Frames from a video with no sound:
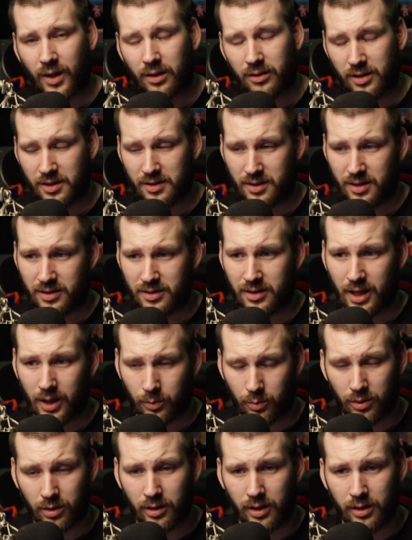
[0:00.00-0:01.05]
just as
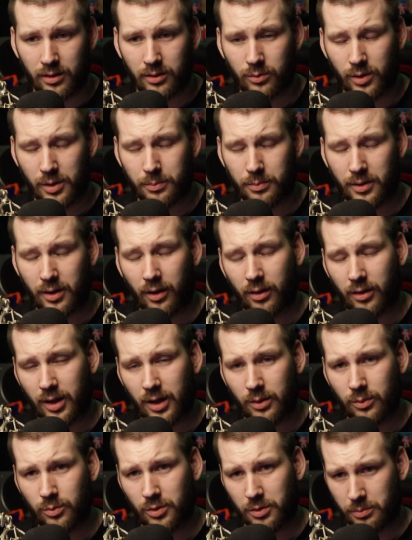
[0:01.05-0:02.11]
networking equipment that
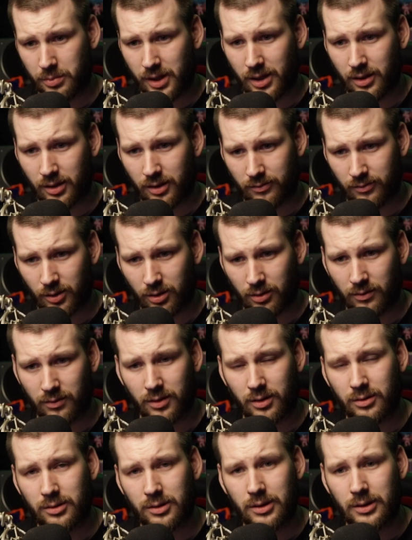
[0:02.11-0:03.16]
would be involved.
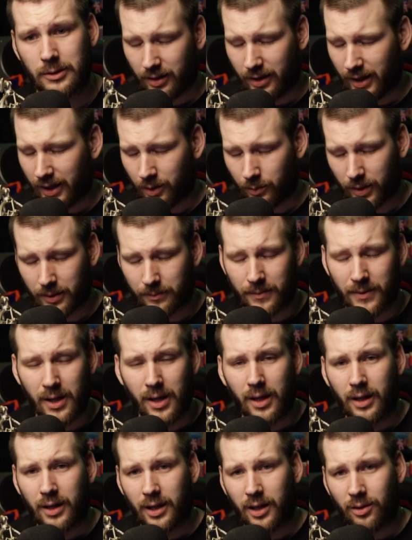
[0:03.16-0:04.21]
Anyway,
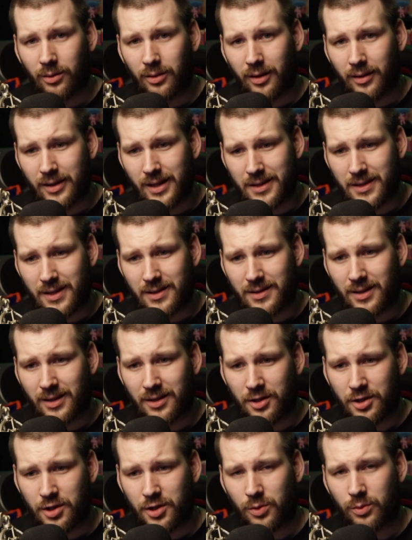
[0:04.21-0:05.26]
now this is
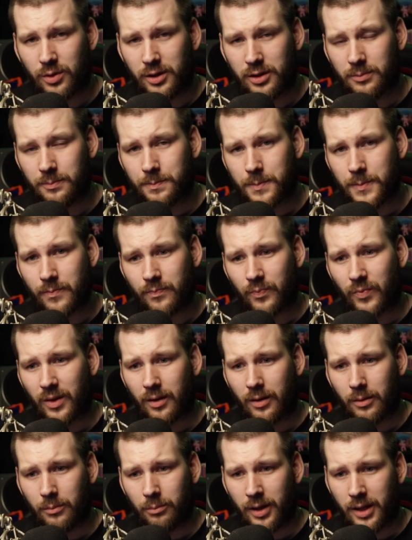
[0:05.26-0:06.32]
ensured
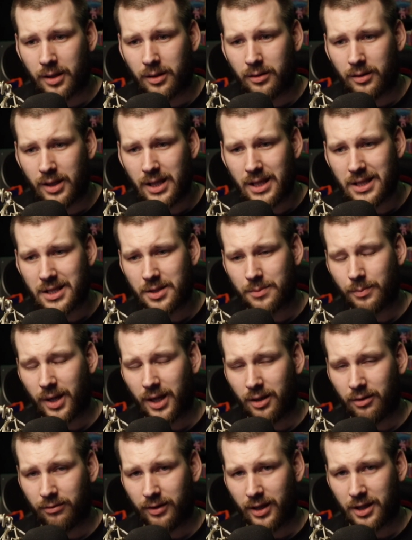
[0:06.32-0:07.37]
by each
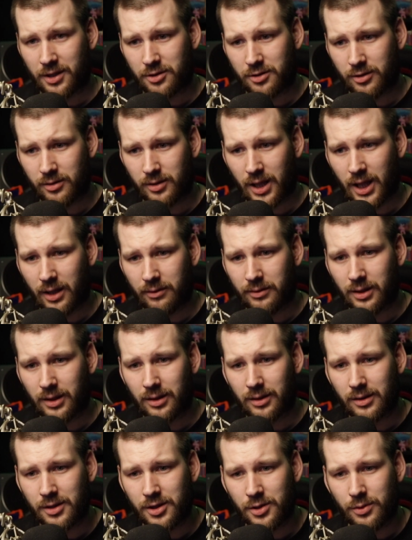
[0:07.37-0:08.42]
manufacturer having
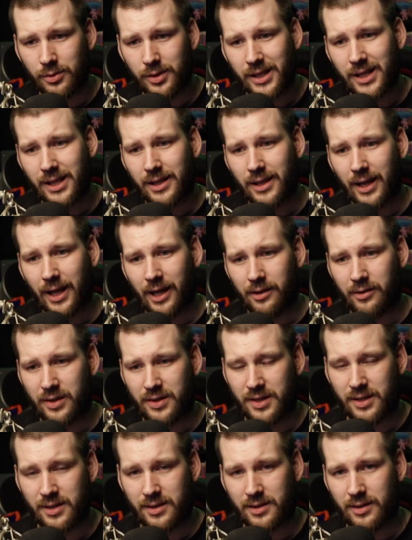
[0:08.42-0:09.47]
unique
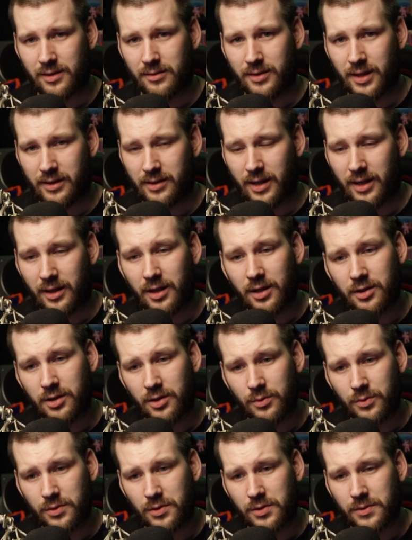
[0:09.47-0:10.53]
addresses that they can
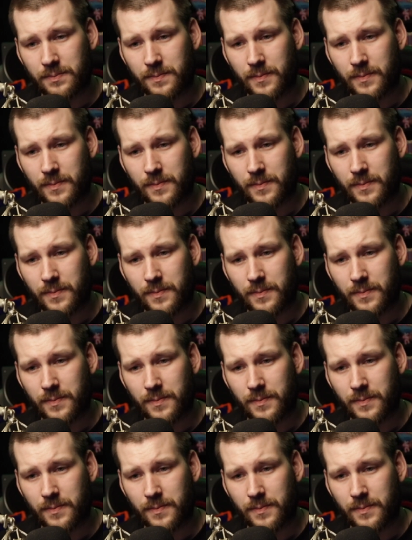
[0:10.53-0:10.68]
use.